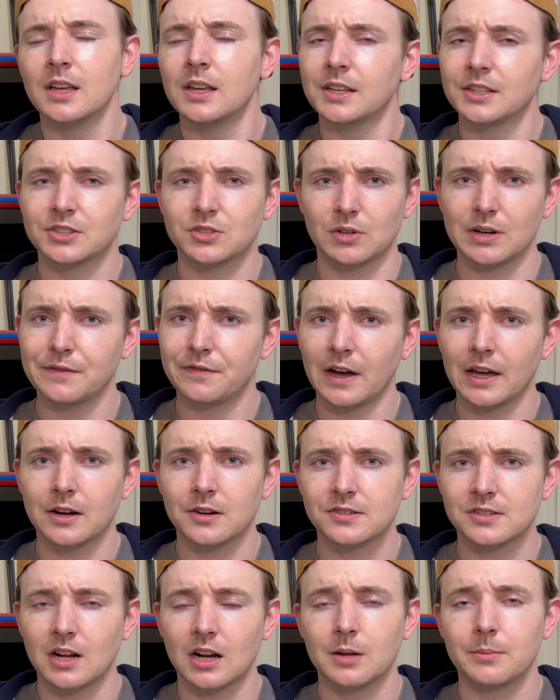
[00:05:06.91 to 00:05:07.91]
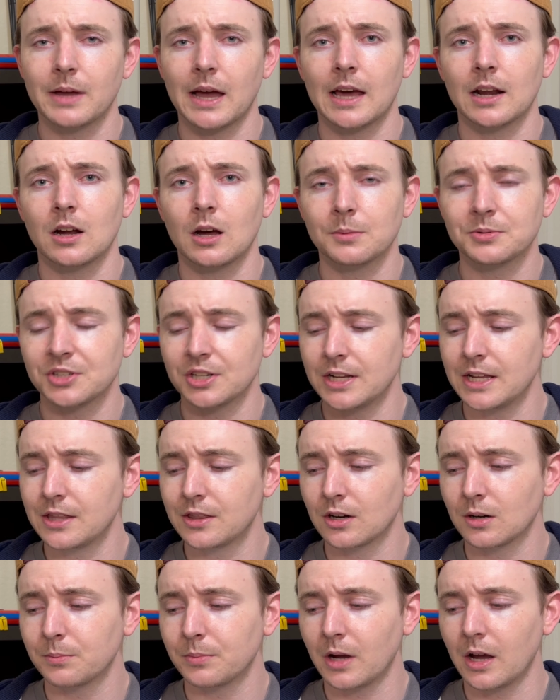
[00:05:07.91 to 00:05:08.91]
Street Fighter is not a bad option
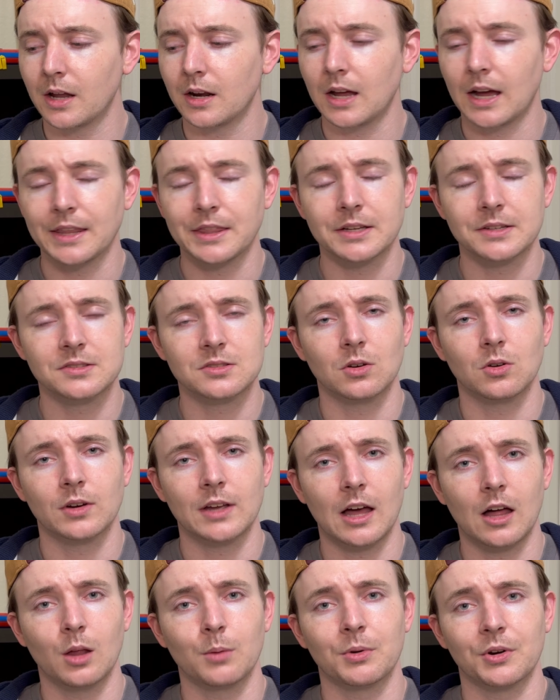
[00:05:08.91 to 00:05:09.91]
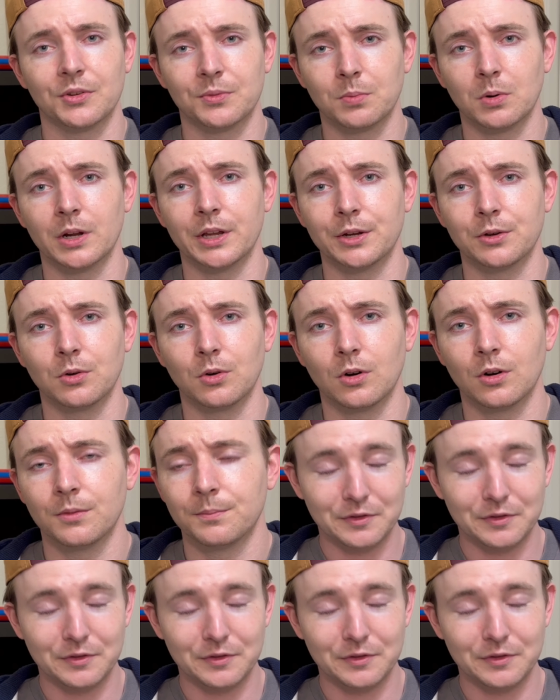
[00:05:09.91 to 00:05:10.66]
either, but I think Soul Calibur is pretty cool.